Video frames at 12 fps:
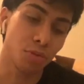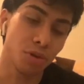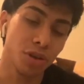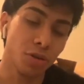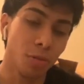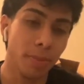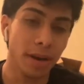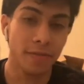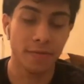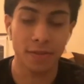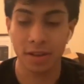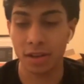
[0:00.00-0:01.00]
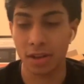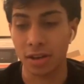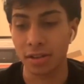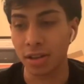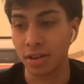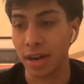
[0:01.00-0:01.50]
when you go barefoot
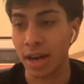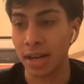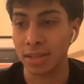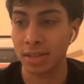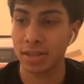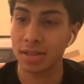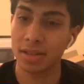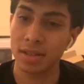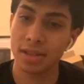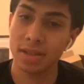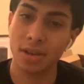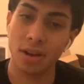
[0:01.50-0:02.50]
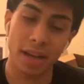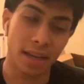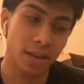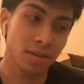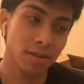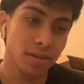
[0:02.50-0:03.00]
on the grass, or like
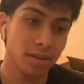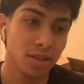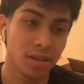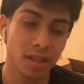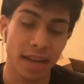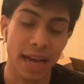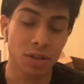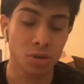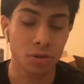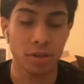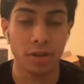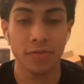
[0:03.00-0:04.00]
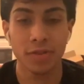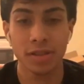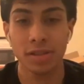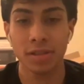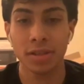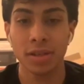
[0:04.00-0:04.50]
just a natural
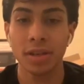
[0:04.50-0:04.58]
surface.